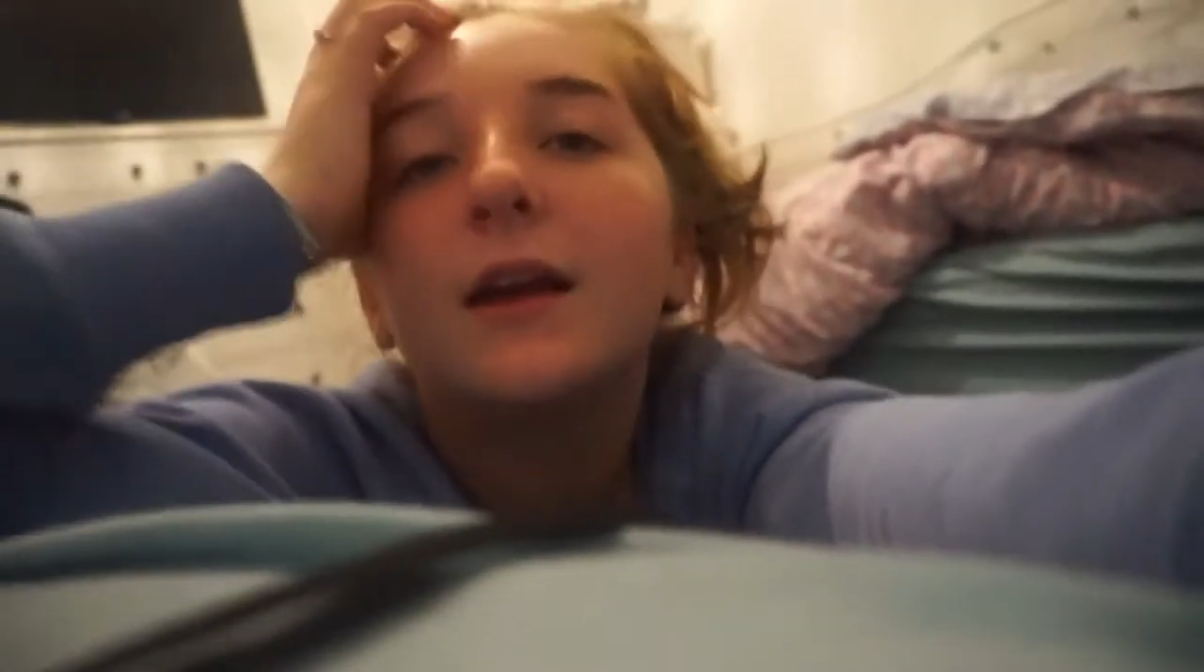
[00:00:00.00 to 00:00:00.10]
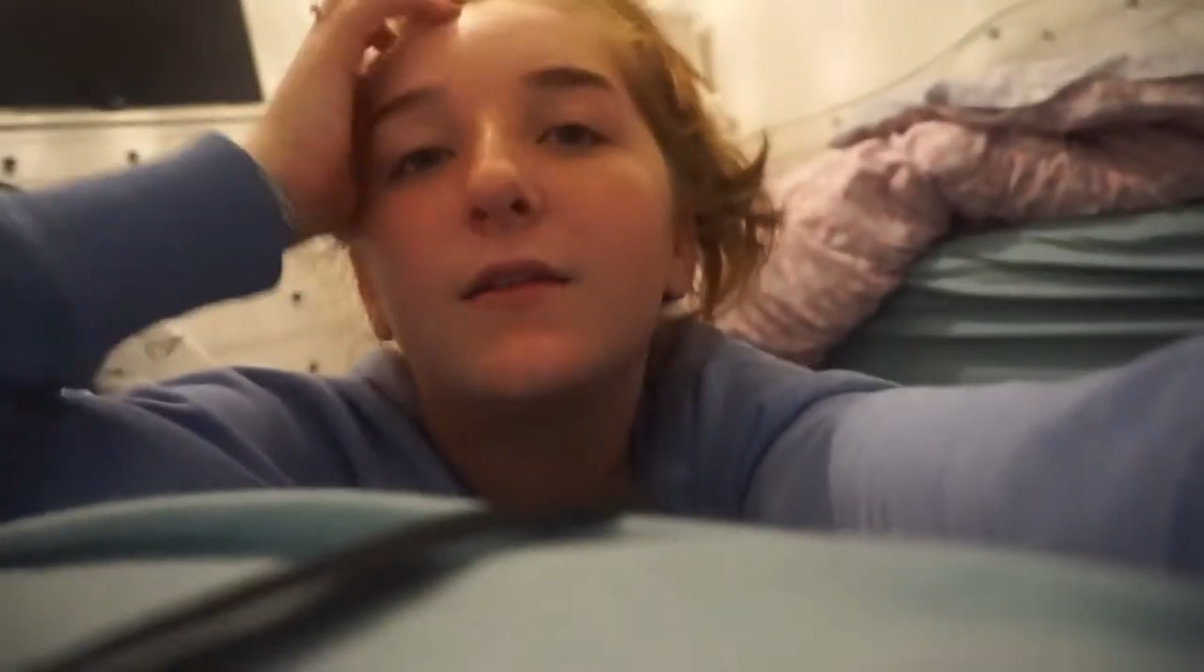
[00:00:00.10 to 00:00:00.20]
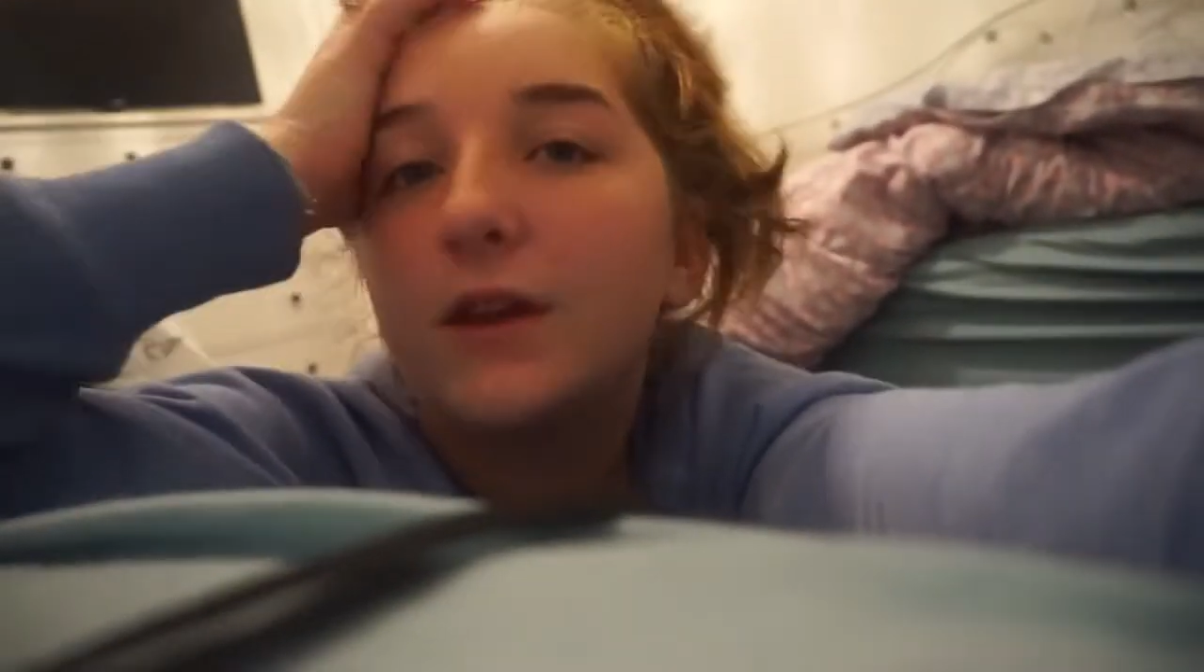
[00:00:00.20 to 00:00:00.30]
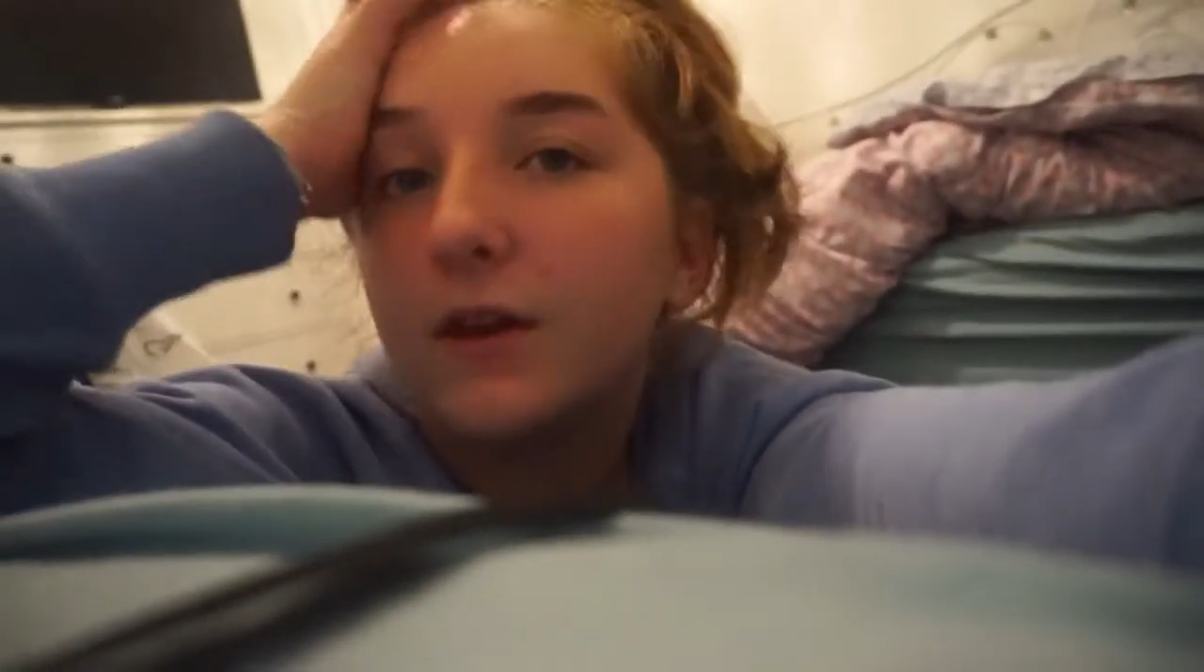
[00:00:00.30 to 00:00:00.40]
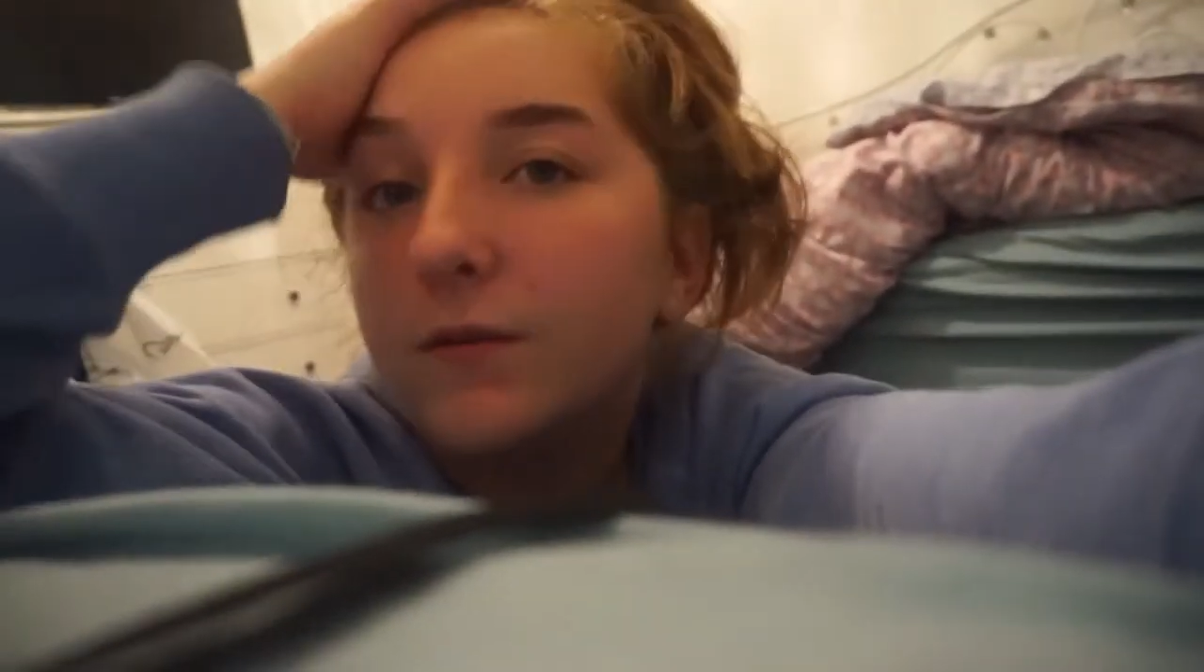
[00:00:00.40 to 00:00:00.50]

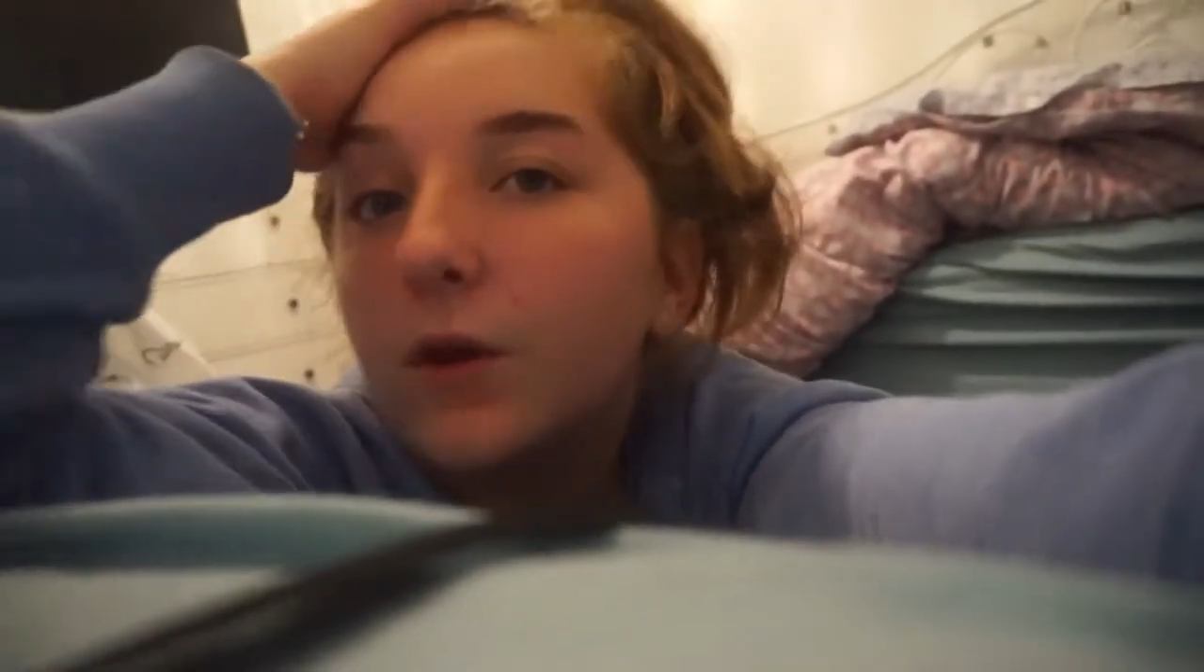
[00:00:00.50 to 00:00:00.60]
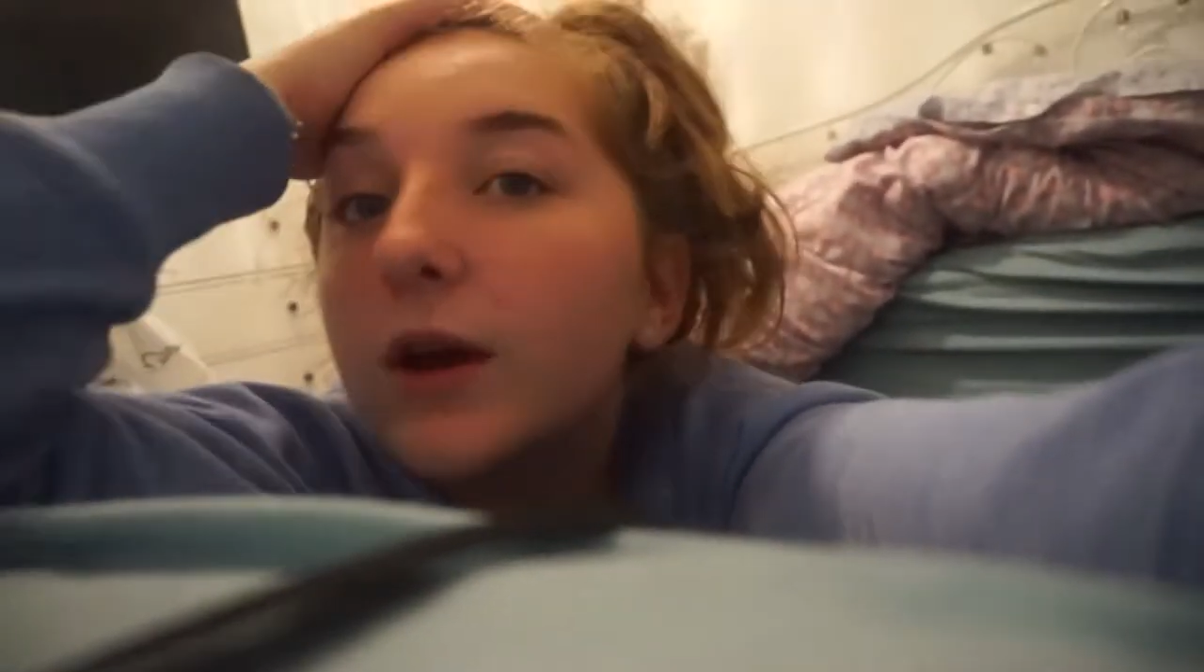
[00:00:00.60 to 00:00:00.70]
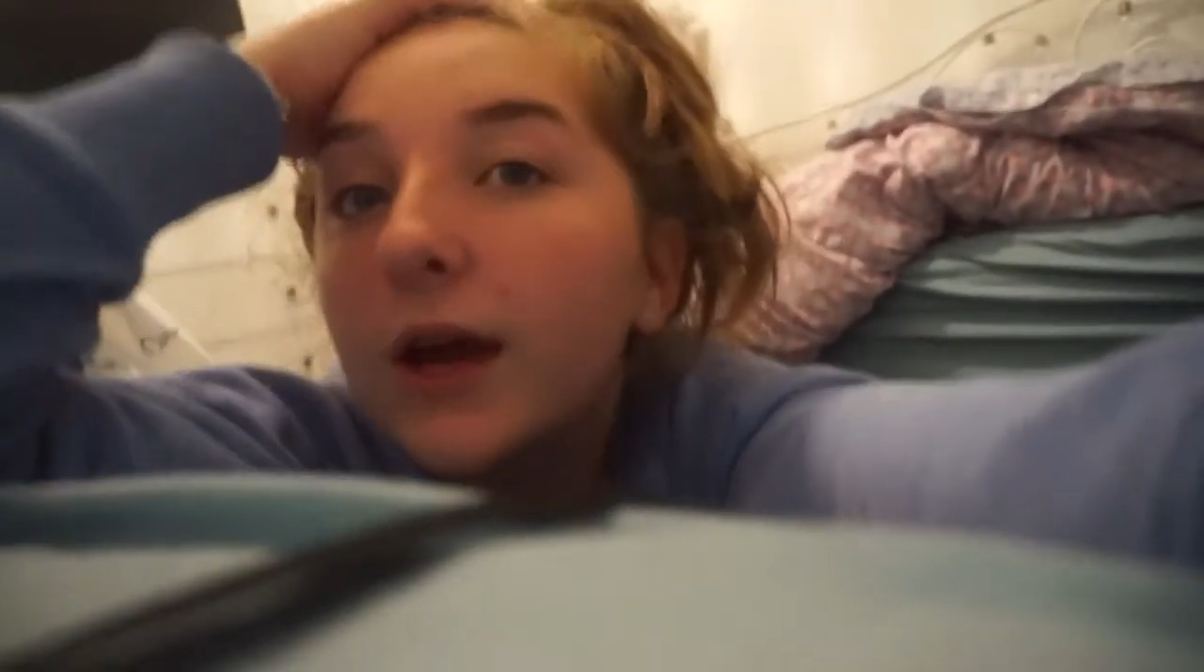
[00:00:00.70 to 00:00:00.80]
if I don't vlog